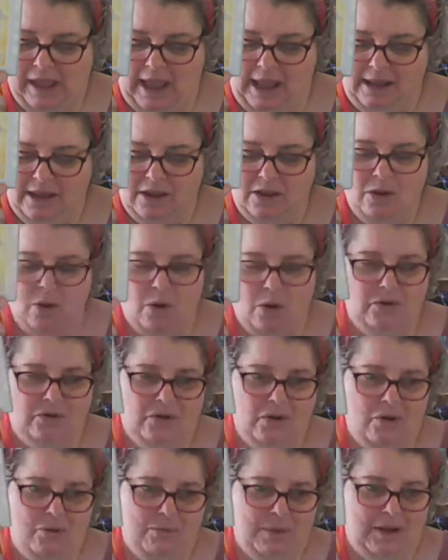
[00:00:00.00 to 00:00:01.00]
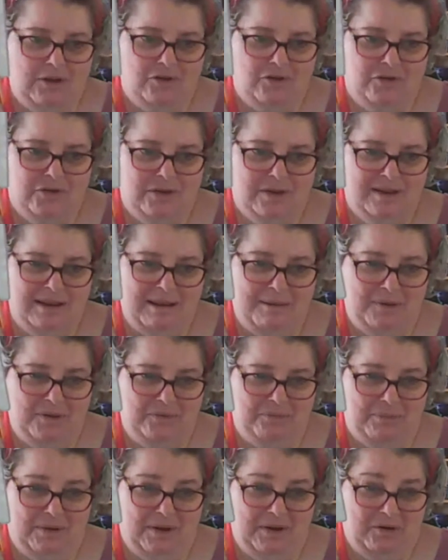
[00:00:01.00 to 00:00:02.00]
it's not so much them
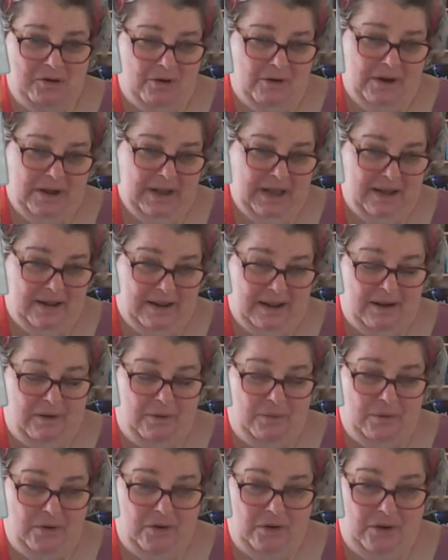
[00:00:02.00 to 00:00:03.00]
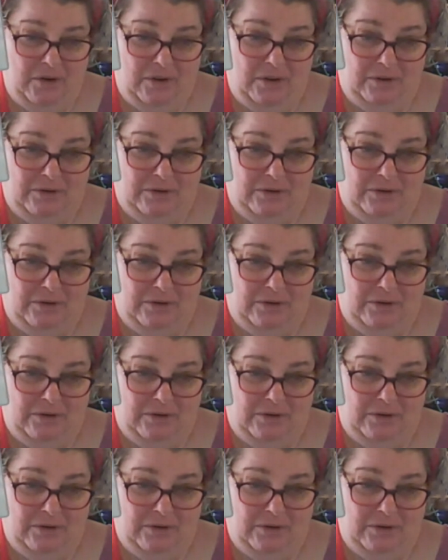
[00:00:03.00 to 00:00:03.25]
as minorities that were,